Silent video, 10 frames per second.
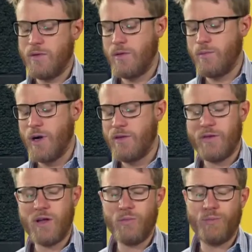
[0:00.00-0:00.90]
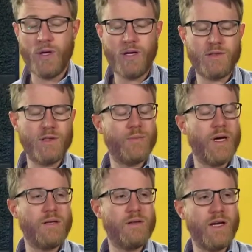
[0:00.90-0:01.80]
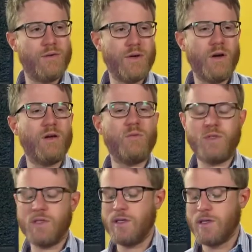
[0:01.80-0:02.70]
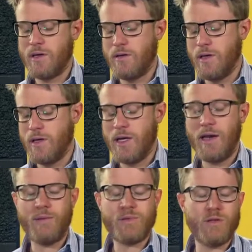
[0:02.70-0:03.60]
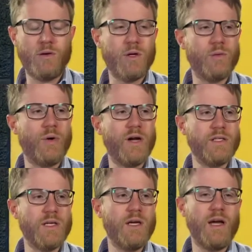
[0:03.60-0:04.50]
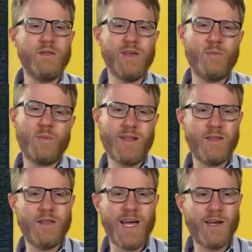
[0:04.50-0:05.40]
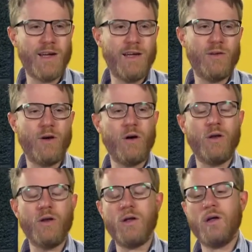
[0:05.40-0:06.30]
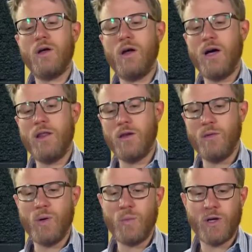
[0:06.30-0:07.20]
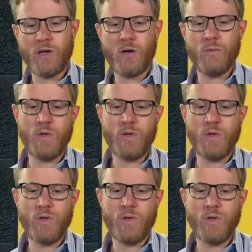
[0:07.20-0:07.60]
By far the biggest impact in that regard was the collapse in the oil price and the impact that had on the Namibian economy